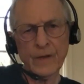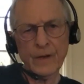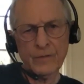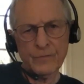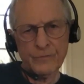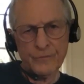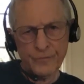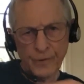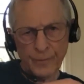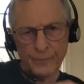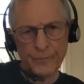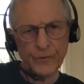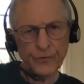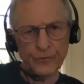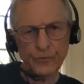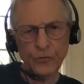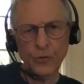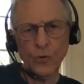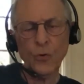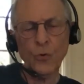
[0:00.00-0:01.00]
from the
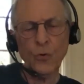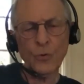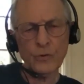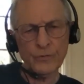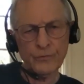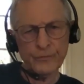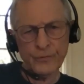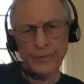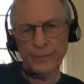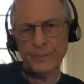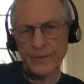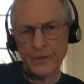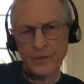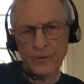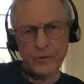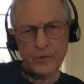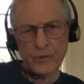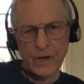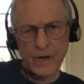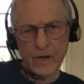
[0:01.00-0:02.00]
soul and from the
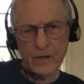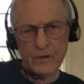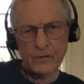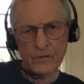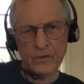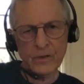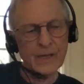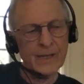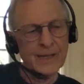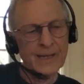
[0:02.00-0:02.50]
creator,